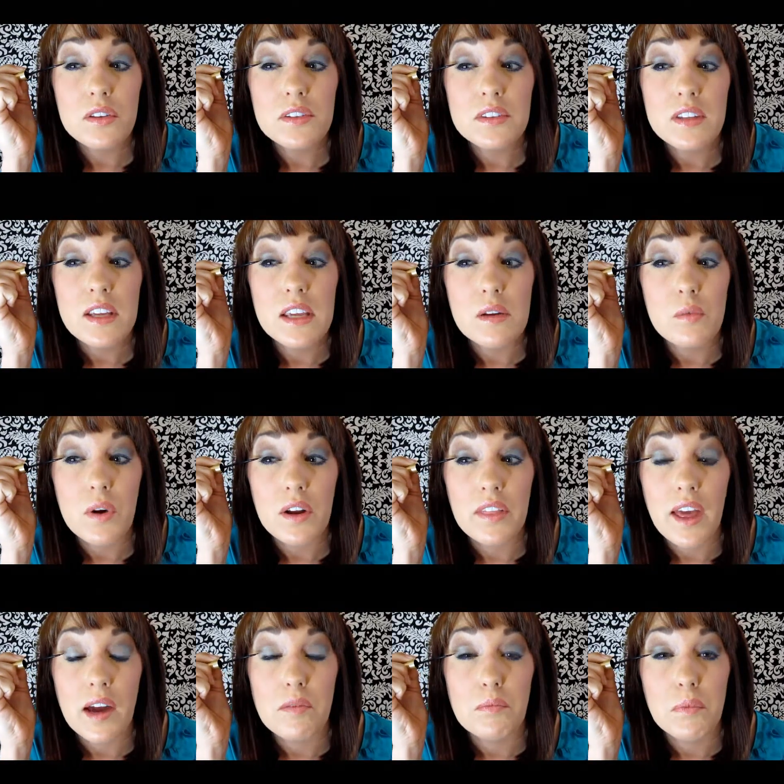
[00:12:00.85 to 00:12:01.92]
see where
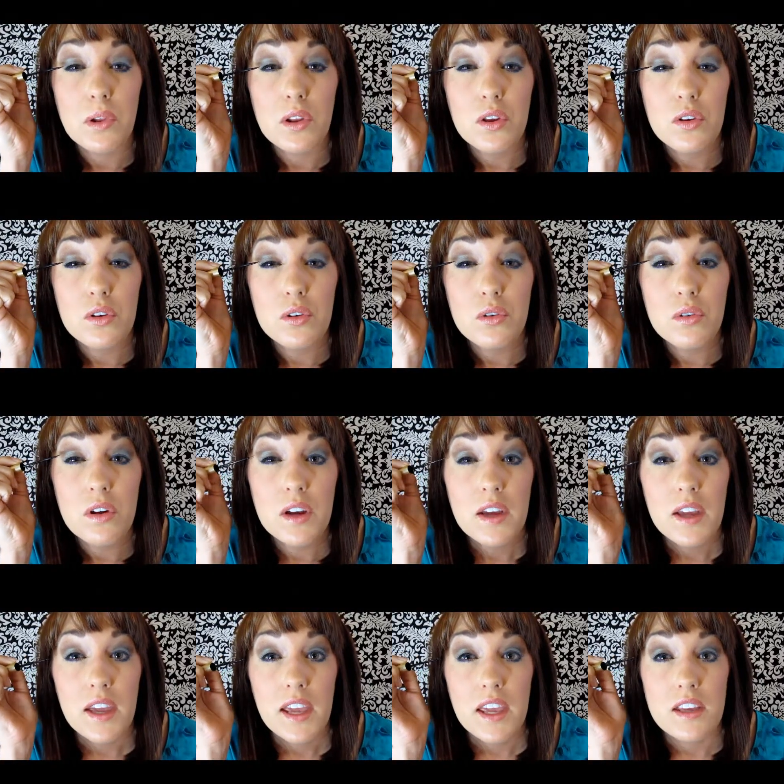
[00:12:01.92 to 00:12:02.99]
that blue
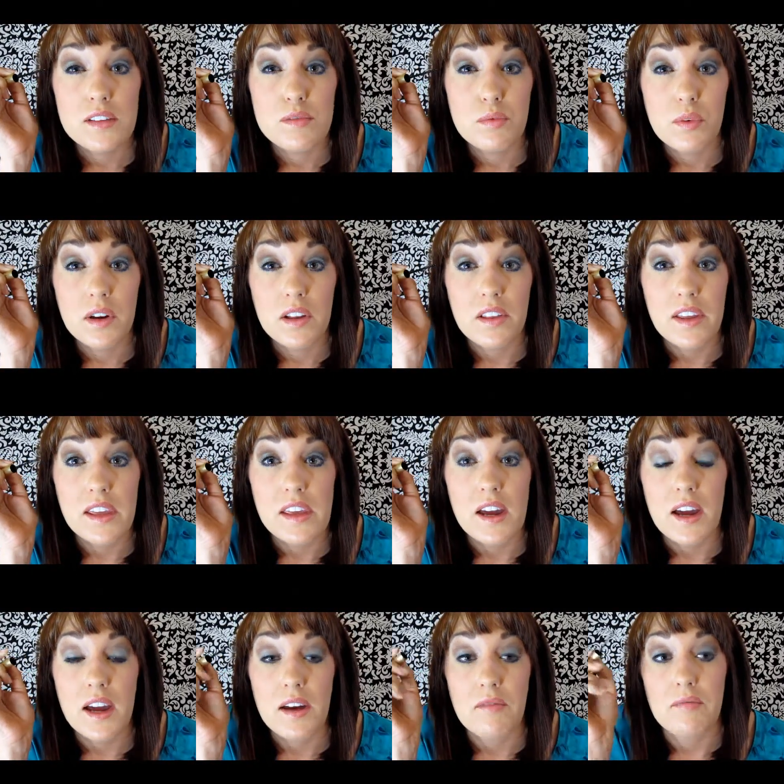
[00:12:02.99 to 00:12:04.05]
is really
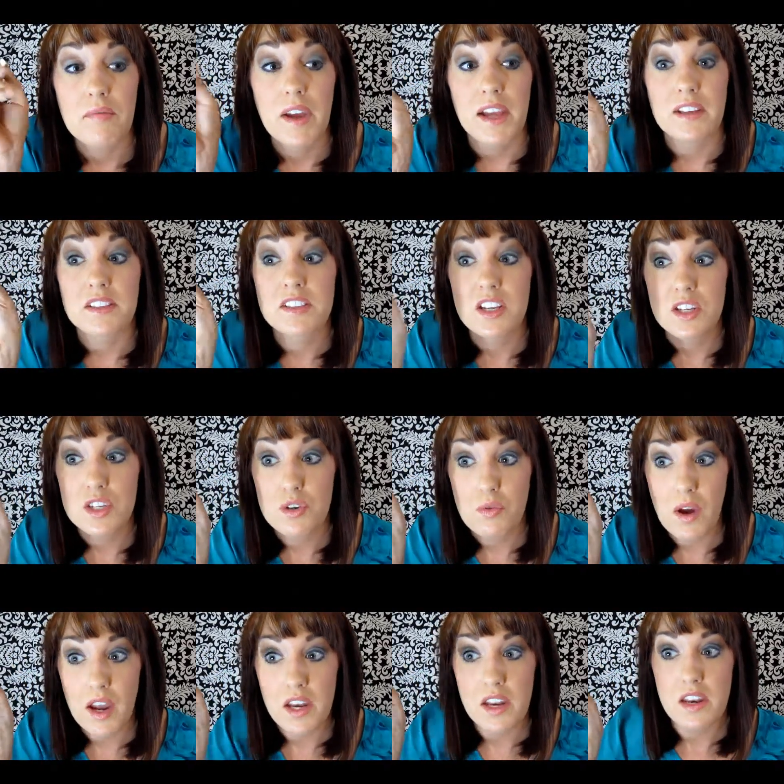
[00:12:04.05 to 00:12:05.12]

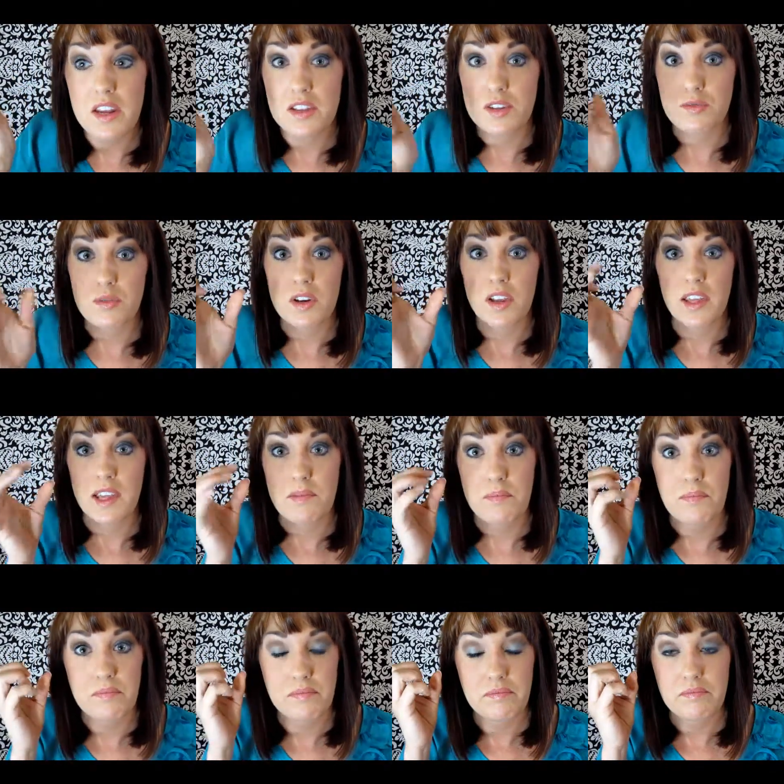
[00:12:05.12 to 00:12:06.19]
accentuated. It's really
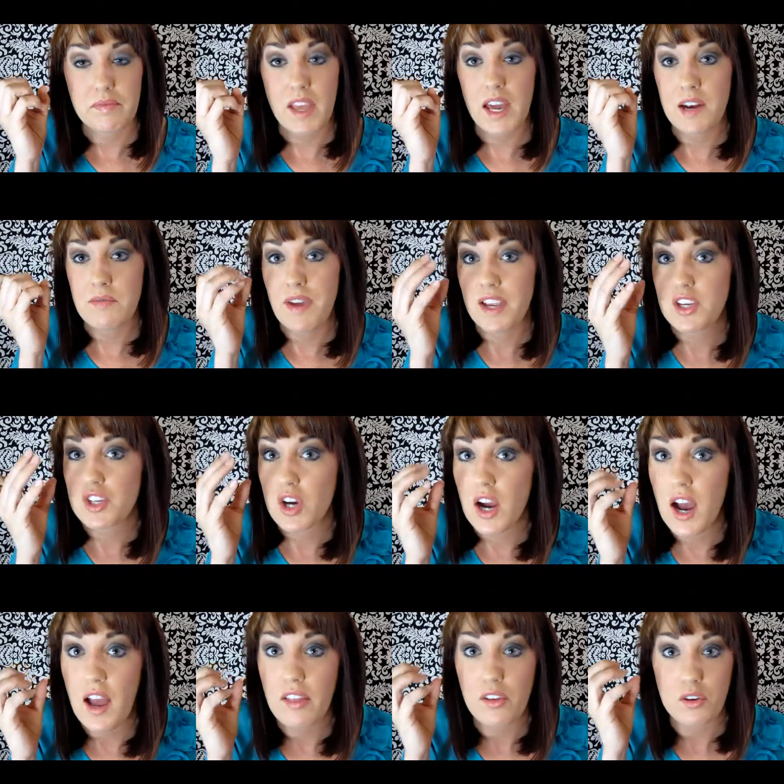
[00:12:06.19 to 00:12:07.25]
kind of makes your
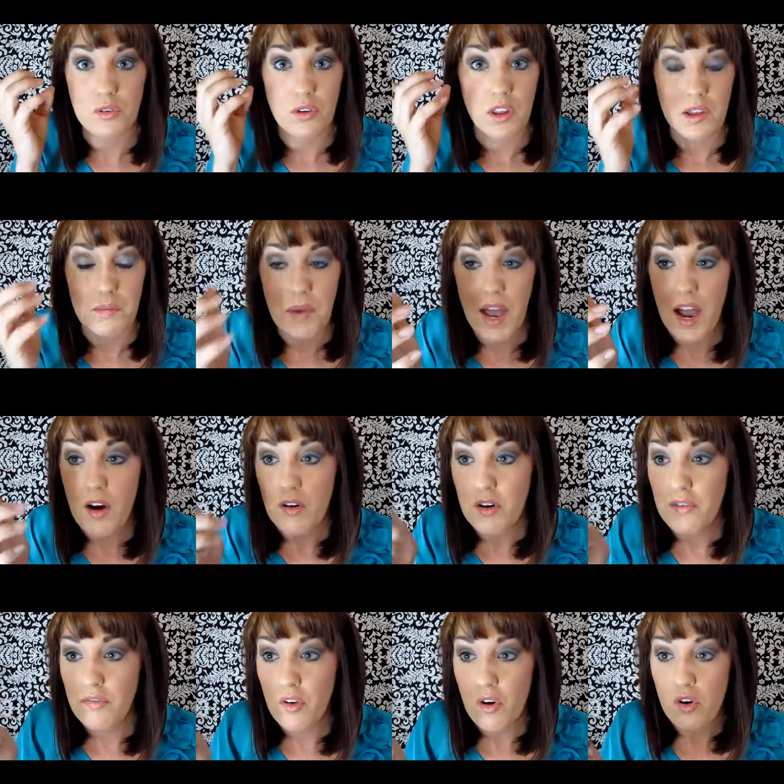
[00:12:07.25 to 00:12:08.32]
eye look really
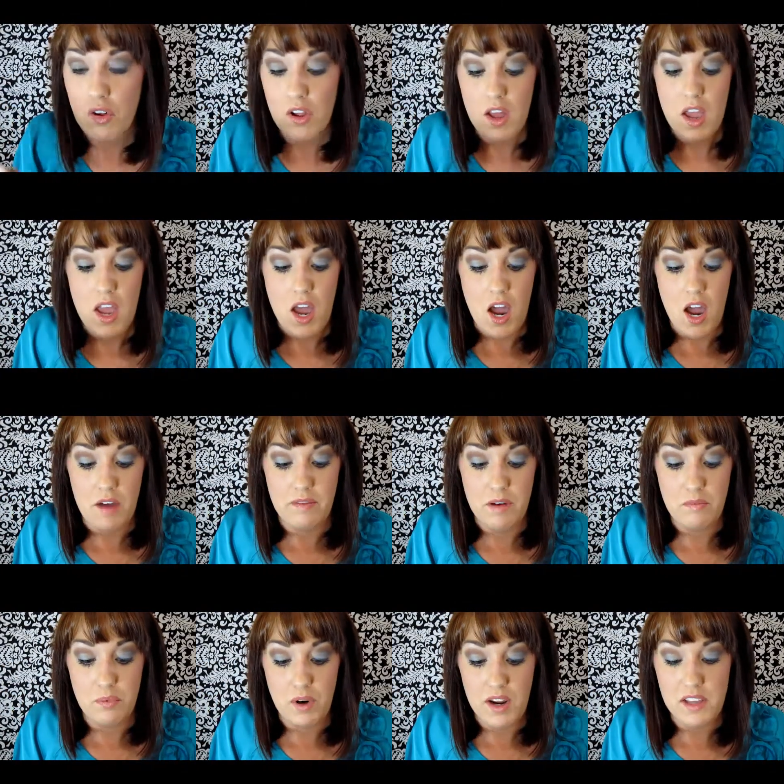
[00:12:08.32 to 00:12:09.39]
powerful.
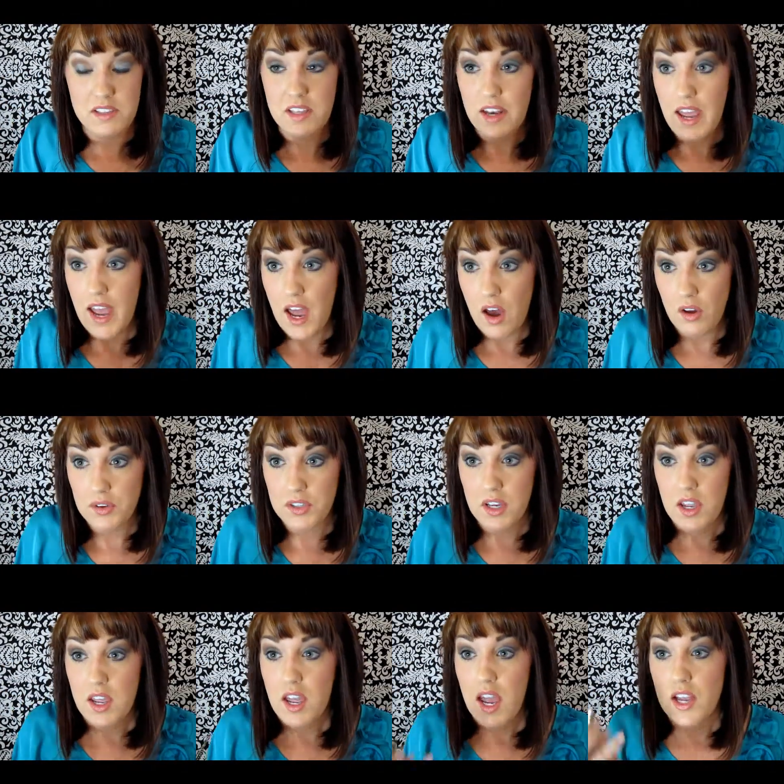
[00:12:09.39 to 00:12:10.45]
It brings it out.
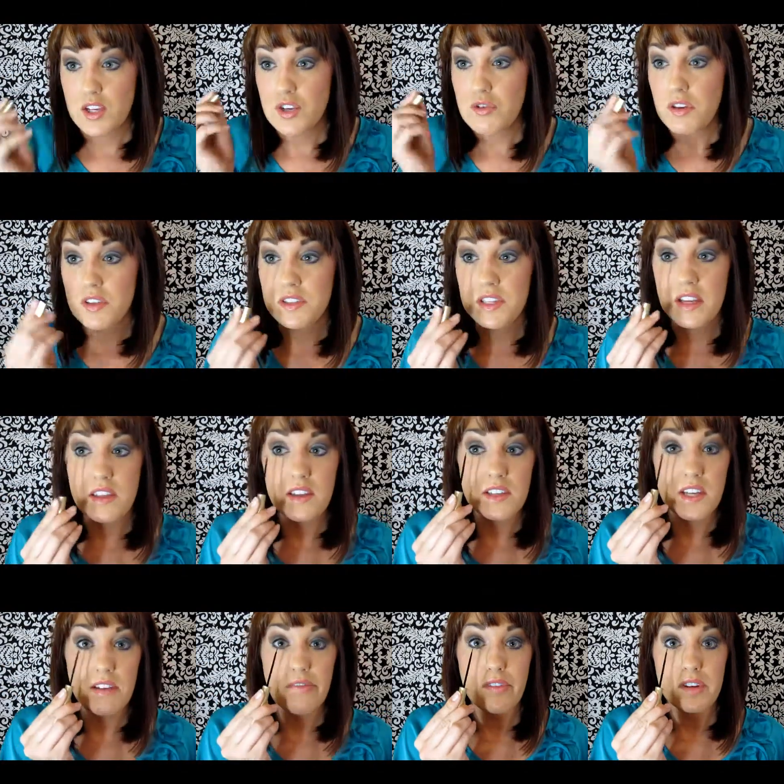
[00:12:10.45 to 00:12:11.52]
As you can see, the
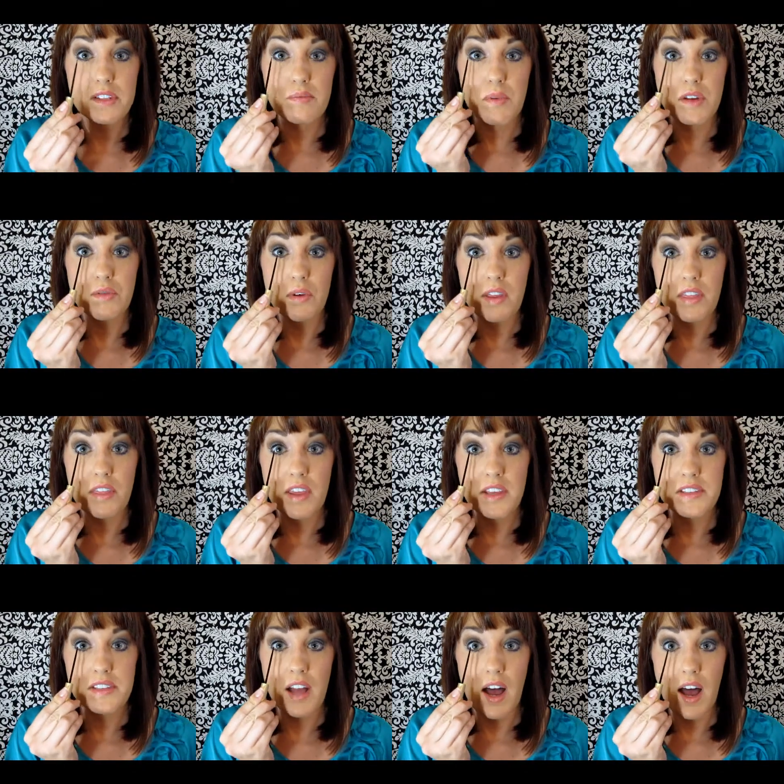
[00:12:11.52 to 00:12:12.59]
difference between
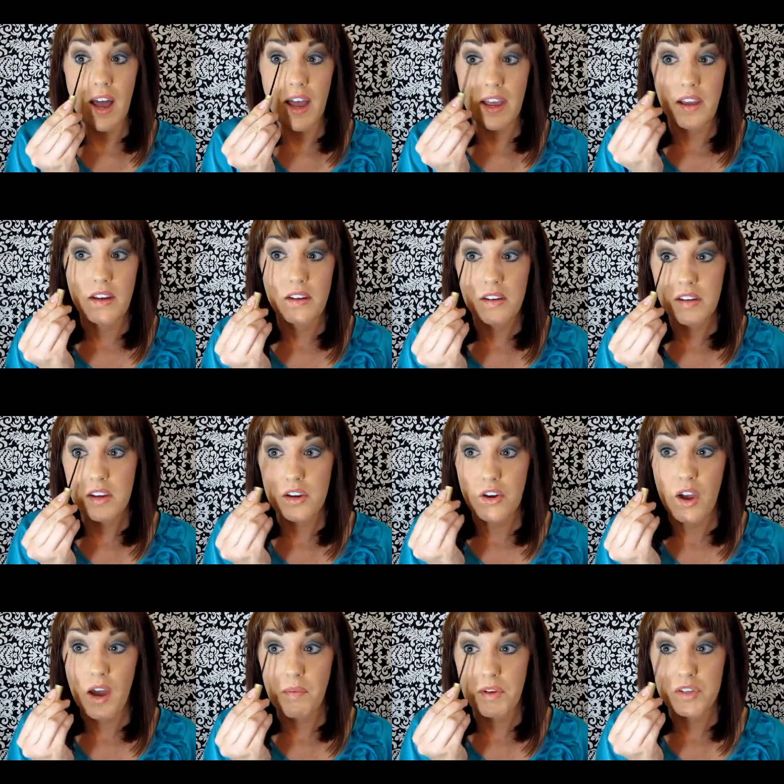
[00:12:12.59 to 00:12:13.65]
this eye, you know,
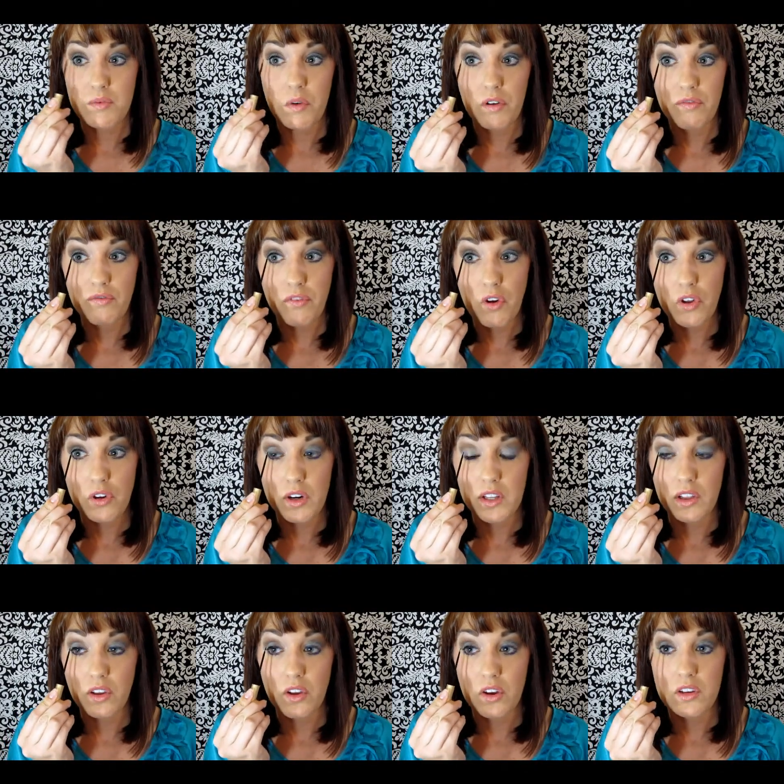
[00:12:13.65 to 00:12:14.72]
how much more fuller
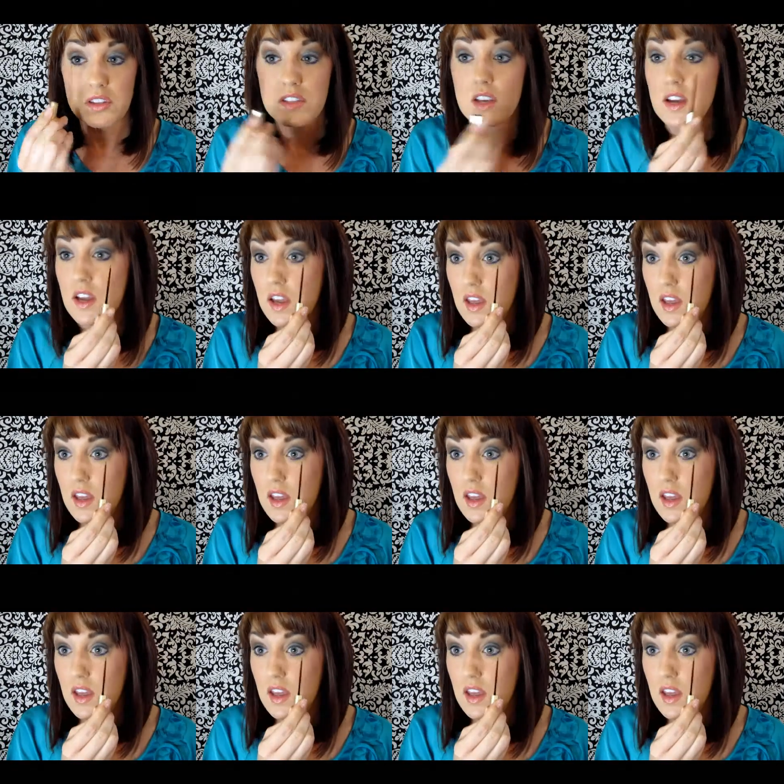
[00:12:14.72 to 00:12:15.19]
it looks